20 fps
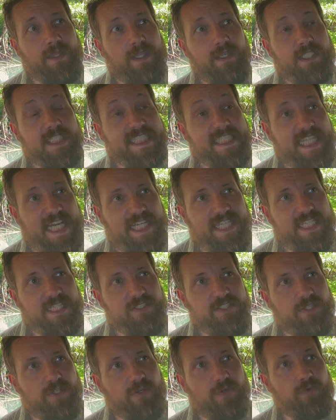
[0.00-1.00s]
studying
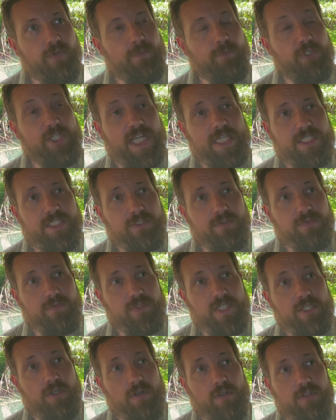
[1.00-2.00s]
the reproductive
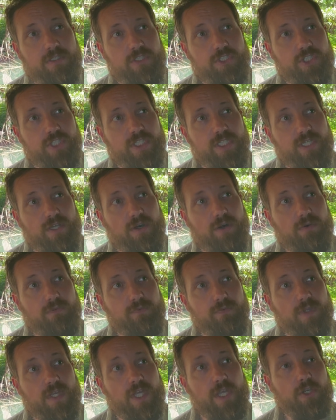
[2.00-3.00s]
ecology of
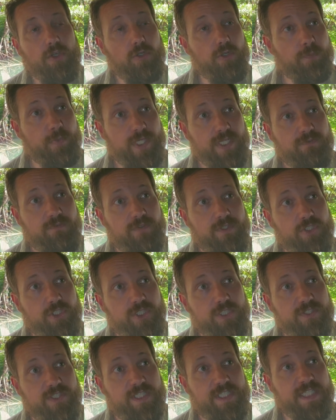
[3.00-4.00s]
clupioid
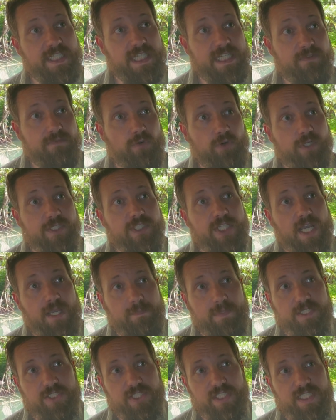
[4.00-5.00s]
fishes in an inverse
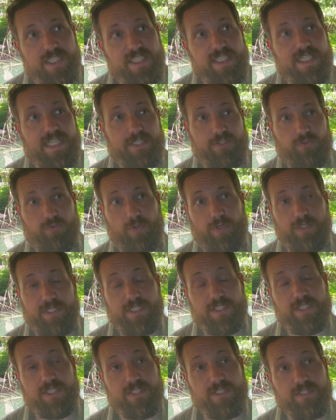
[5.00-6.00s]
hypersaline estuarine
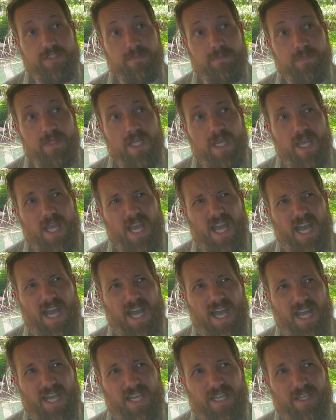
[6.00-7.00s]
system.
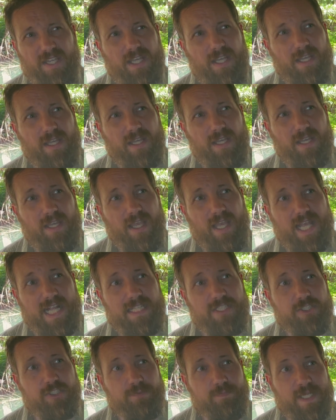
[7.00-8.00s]
I
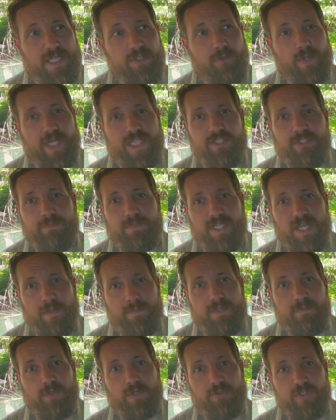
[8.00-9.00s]
also spent quite some time
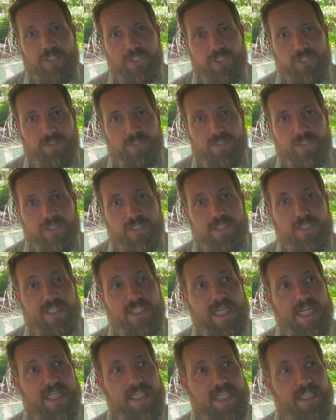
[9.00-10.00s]
in Mauritius
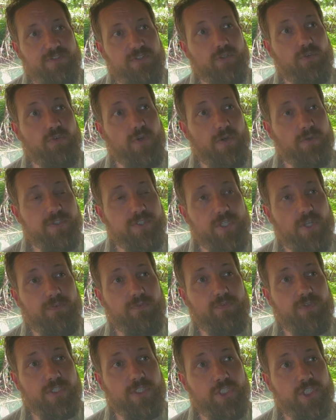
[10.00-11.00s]
studying the growth of
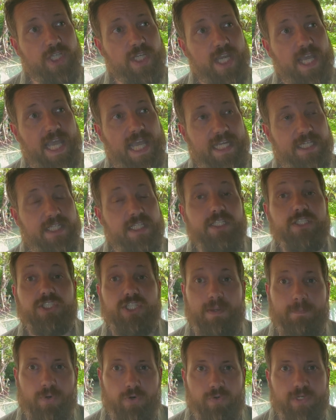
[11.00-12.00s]
fish at
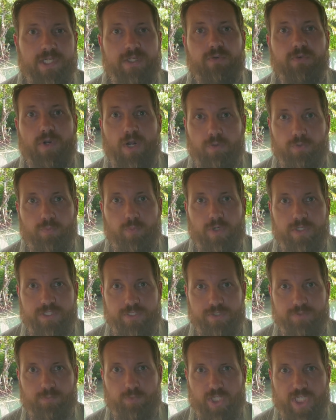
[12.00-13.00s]
submarine groundwater
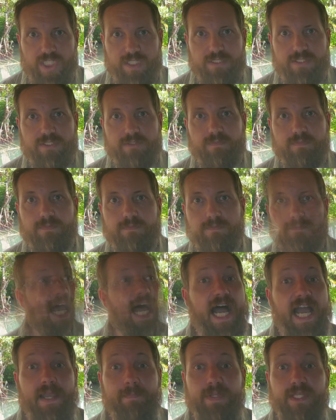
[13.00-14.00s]
springs.
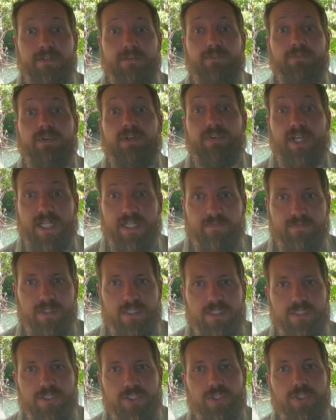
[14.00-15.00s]
I am in Vavanga
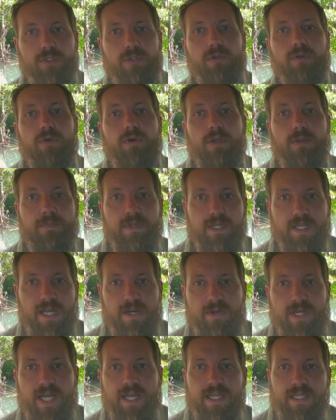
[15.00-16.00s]
village,
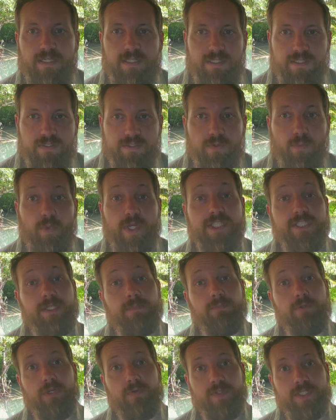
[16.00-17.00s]
Kolomagara Island, western
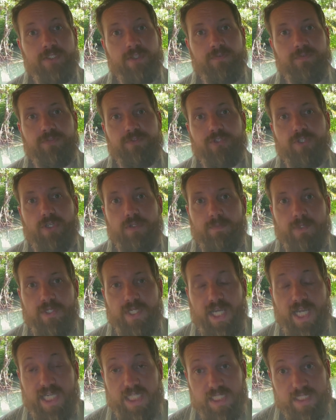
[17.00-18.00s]
province of Solomon
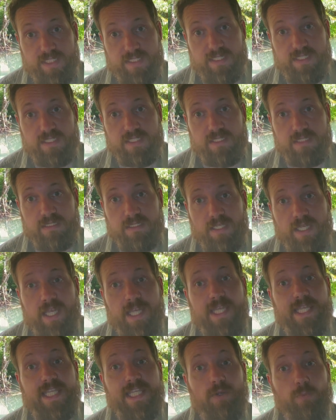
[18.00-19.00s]
Islands.
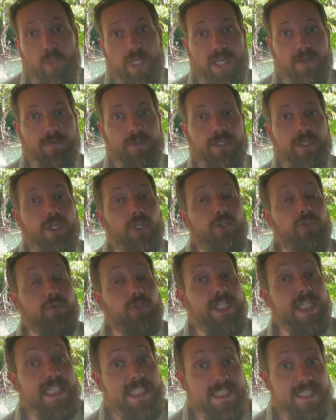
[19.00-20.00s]
Here we have a
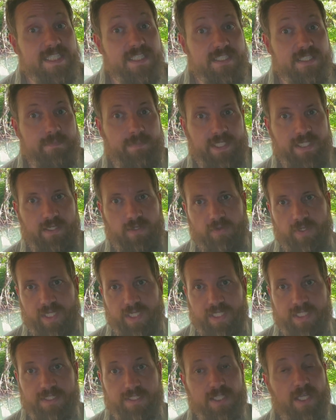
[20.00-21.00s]
unique system at our hands.